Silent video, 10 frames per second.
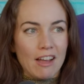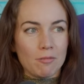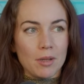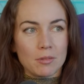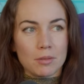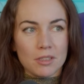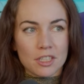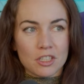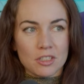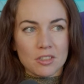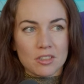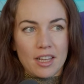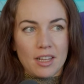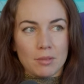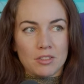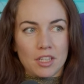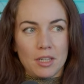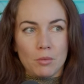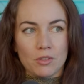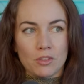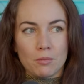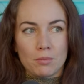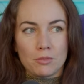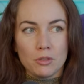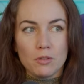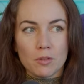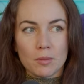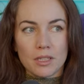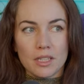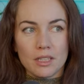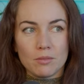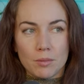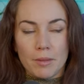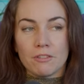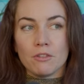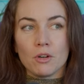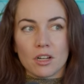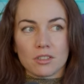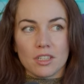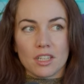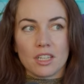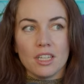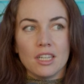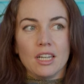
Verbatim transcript: have better predictions and particularly ones that provably better forecasting,